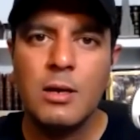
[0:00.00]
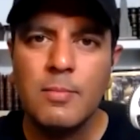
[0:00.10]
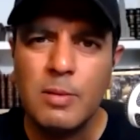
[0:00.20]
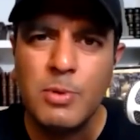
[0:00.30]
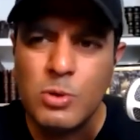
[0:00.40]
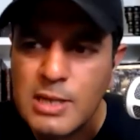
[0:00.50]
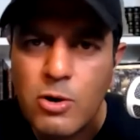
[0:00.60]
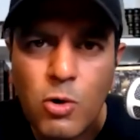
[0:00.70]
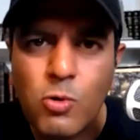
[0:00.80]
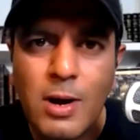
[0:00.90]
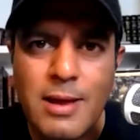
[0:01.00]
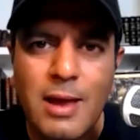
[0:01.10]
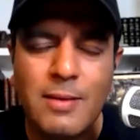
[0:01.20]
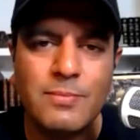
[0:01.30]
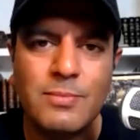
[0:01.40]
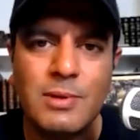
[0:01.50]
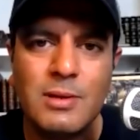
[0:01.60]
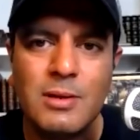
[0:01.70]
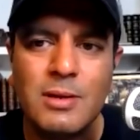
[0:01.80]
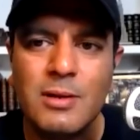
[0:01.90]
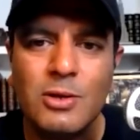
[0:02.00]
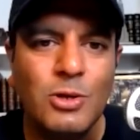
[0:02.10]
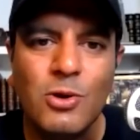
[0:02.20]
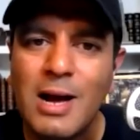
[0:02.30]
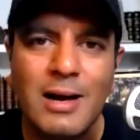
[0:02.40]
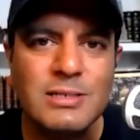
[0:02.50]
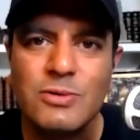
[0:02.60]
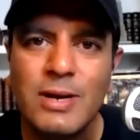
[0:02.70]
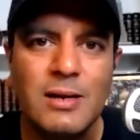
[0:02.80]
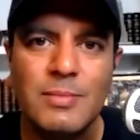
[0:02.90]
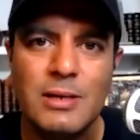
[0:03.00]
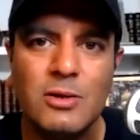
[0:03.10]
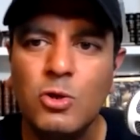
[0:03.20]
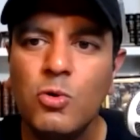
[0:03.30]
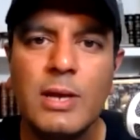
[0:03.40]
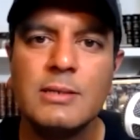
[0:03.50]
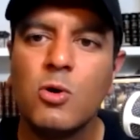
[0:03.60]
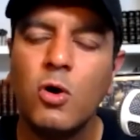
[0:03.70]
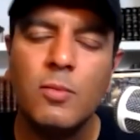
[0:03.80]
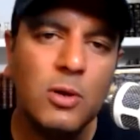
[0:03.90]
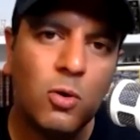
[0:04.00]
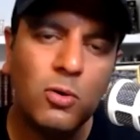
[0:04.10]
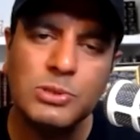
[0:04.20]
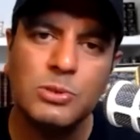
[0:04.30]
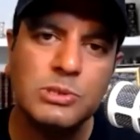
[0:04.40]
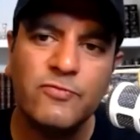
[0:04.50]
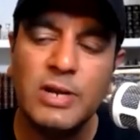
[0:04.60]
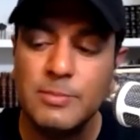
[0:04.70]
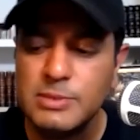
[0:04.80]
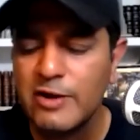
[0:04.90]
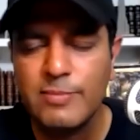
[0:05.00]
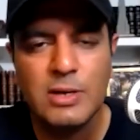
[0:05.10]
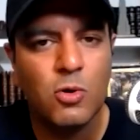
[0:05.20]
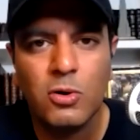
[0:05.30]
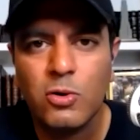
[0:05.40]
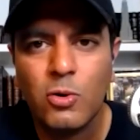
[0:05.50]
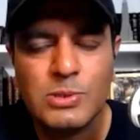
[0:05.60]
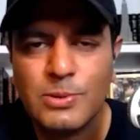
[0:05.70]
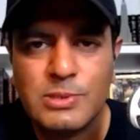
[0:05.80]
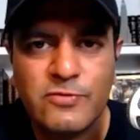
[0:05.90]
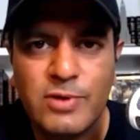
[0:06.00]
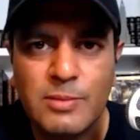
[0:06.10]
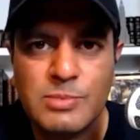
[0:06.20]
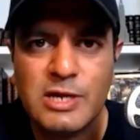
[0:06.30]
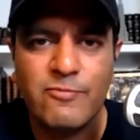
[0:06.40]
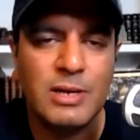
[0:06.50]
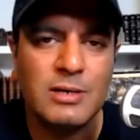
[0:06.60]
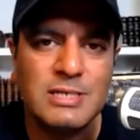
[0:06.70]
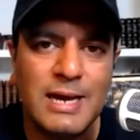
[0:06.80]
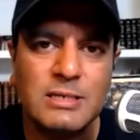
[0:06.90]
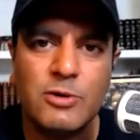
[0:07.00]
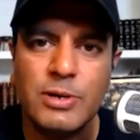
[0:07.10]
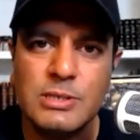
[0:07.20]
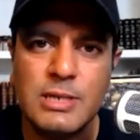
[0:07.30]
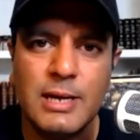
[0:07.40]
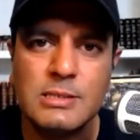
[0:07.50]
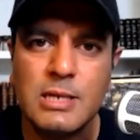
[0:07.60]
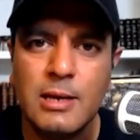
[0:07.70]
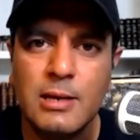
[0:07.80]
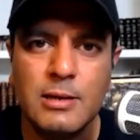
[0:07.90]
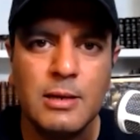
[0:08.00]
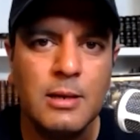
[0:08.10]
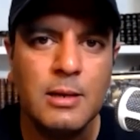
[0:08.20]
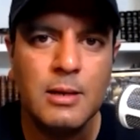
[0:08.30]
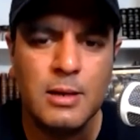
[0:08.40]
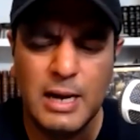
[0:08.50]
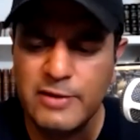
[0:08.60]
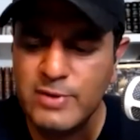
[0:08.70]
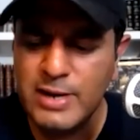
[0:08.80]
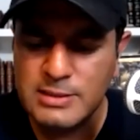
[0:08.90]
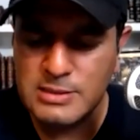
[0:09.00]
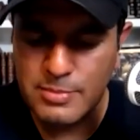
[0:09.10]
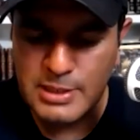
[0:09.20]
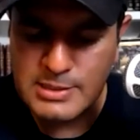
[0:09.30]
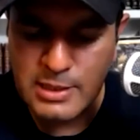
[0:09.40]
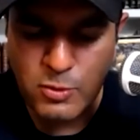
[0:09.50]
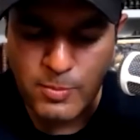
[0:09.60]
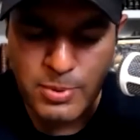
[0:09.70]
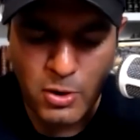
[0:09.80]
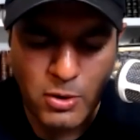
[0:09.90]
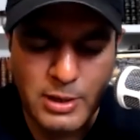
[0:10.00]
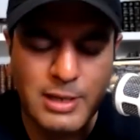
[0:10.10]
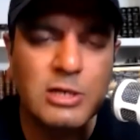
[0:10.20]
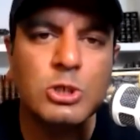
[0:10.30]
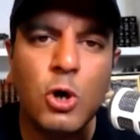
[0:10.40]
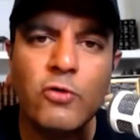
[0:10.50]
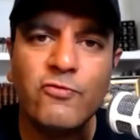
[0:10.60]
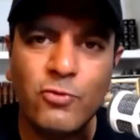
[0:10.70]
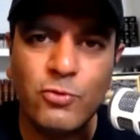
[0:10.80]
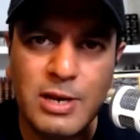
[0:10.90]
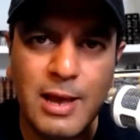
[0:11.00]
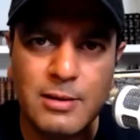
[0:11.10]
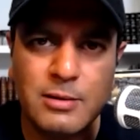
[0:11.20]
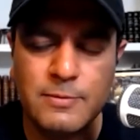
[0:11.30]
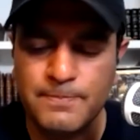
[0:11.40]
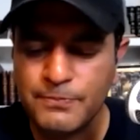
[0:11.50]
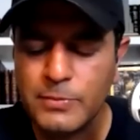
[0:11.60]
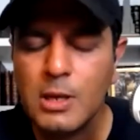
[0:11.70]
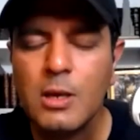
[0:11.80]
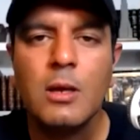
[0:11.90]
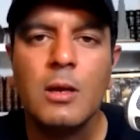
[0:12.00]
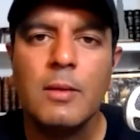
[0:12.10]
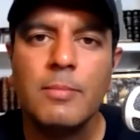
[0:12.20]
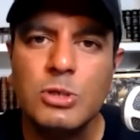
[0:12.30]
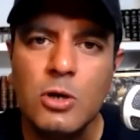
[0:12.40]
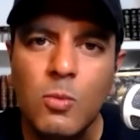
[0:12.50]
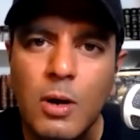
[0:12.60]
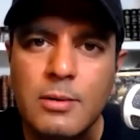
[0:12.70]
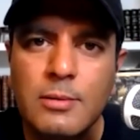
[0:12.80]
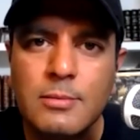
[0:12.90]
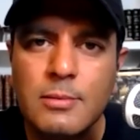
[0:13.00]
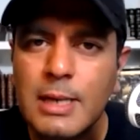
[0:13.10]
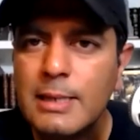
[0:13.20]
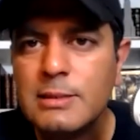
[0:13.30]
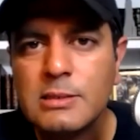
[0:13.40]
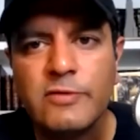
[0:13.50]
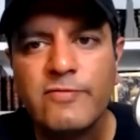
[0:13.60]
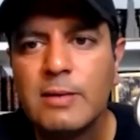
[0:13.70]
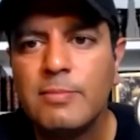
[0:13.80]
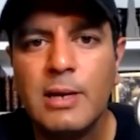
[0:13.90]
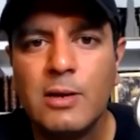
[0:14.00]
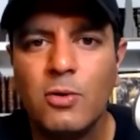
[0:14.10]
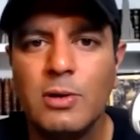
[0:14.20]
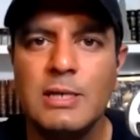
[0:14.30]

but because I know who I am. Right. You can't derail me. You can call me all sorts of names, and I've been called all sorts of names. I've been attacked, criticized, hated. I even had somebody say, you belong in a dog food can. But you know what? It doesn't affect me at all. It